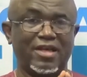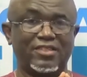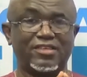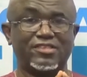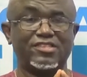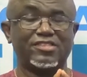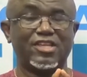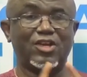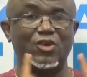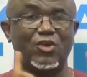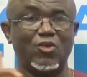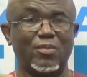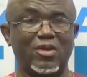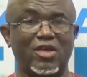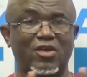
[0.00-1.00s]
This is a
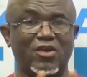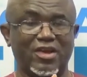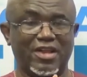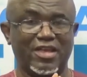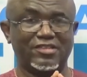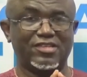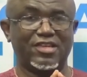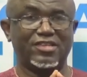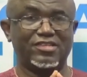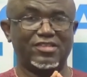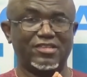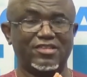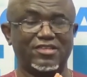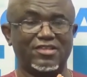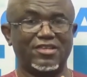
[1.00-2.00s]
global organization.